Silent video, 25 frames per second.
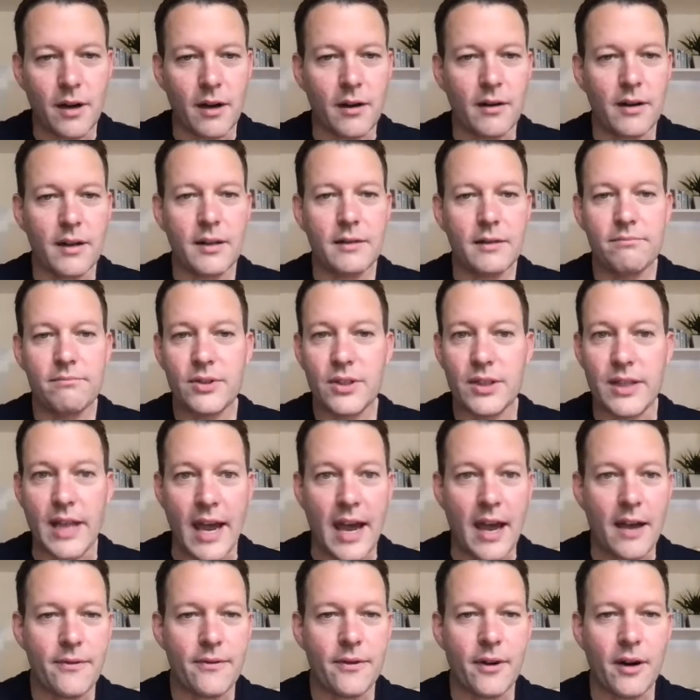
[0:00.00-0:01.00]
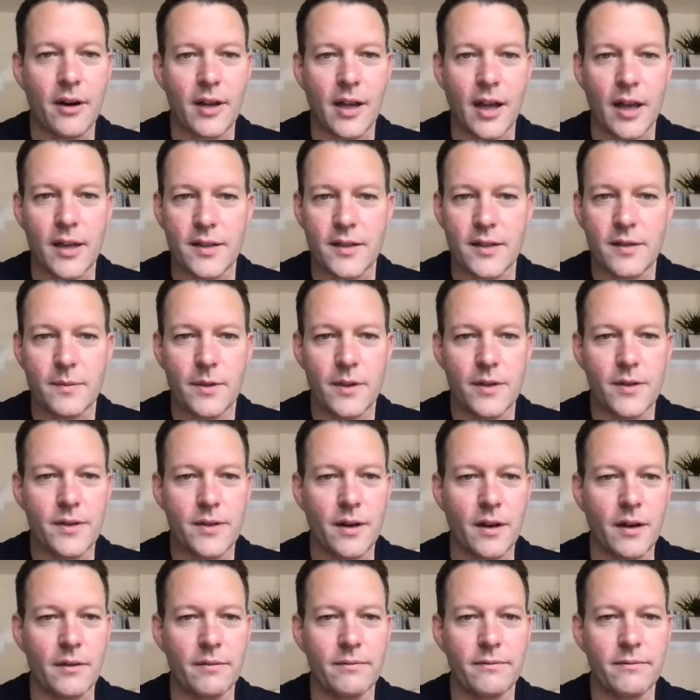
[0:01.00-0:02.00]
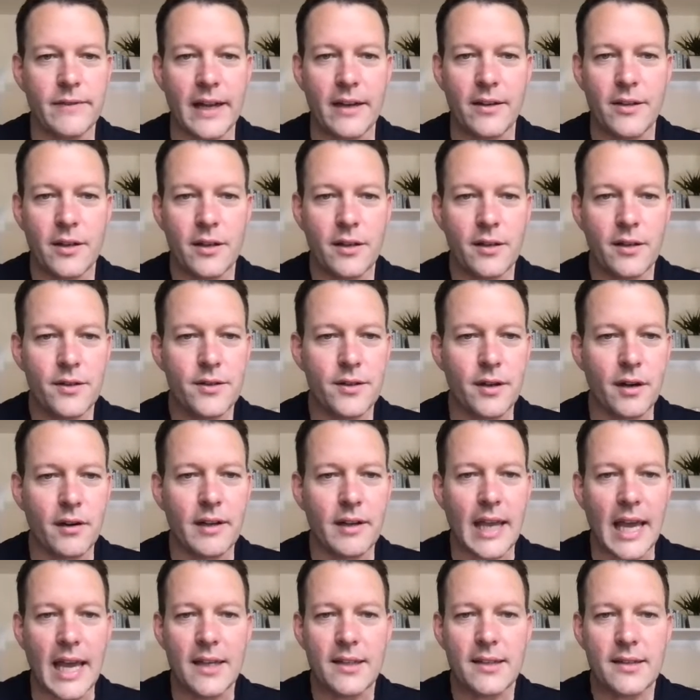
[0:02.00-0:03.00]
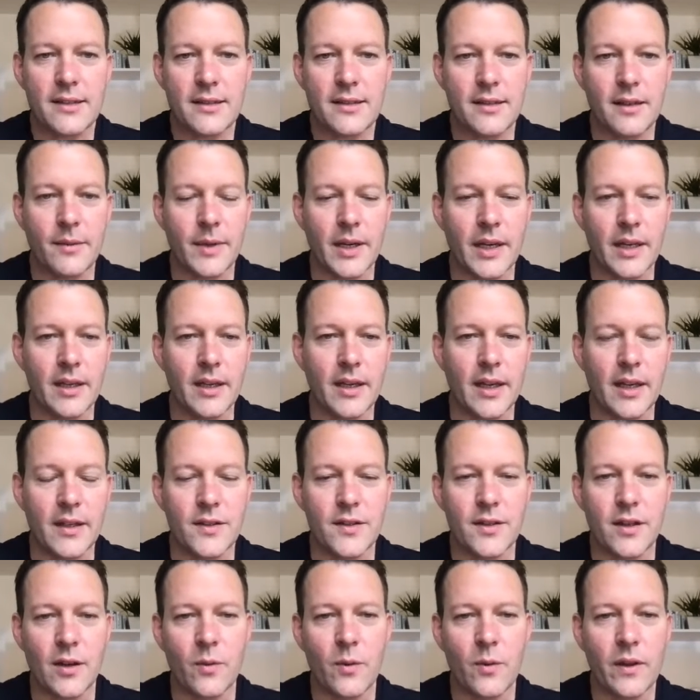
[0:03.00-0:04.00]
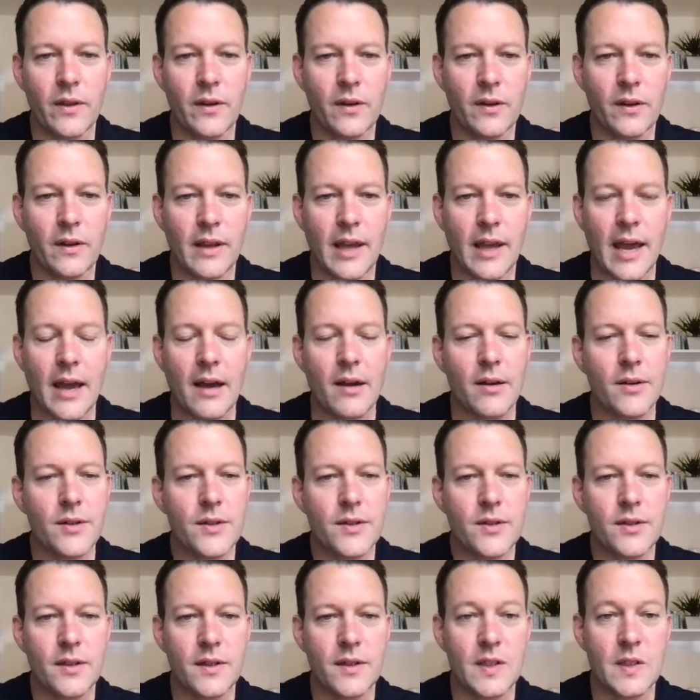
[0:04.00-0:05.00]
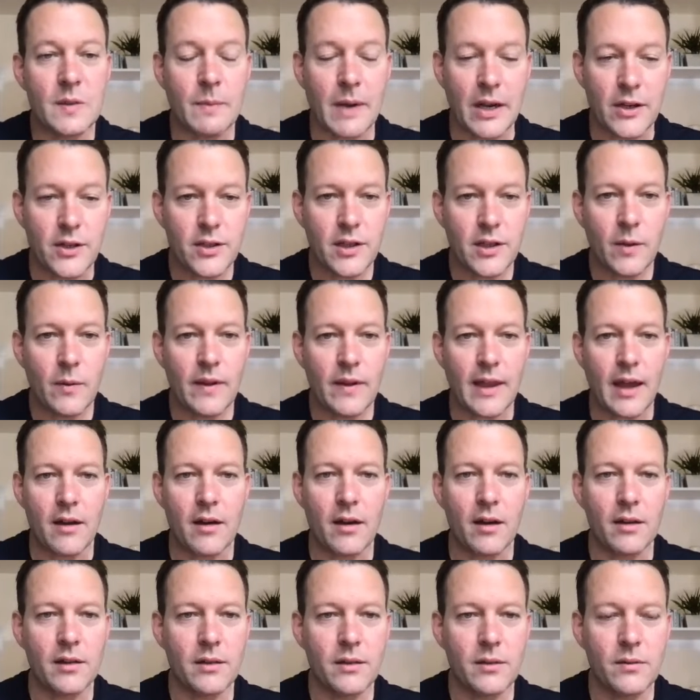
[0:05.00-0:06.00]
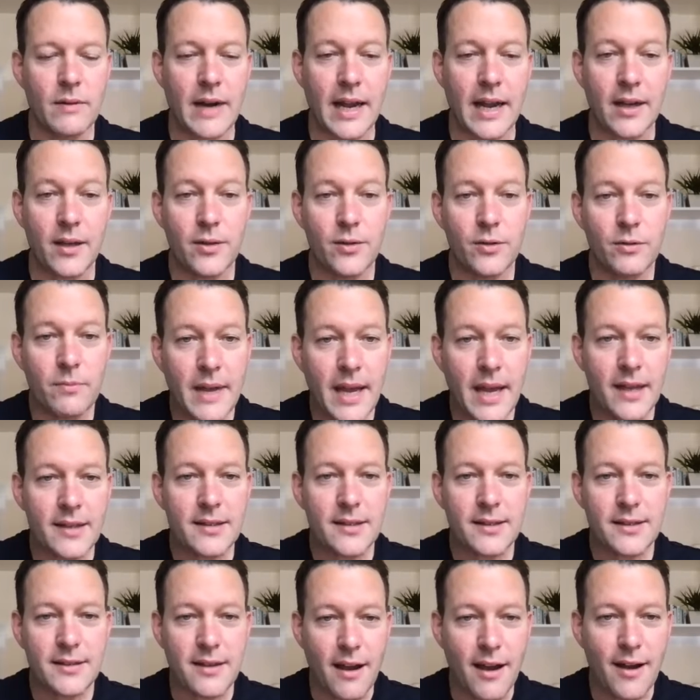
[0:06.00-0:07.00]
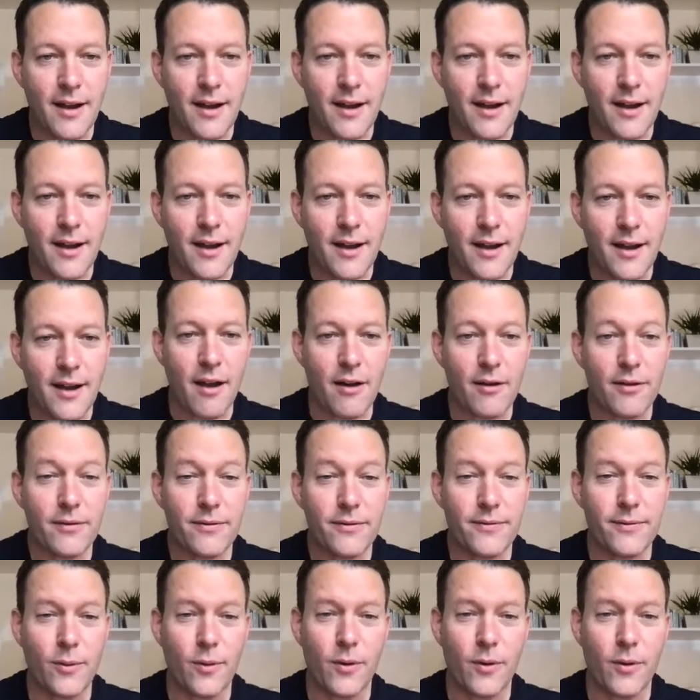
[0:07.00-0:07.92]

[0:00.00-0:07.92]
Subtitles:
our staff, our customers, our vendors, our guests. I mean, and so when they're in the house, especially without our little raccoon masks on right now for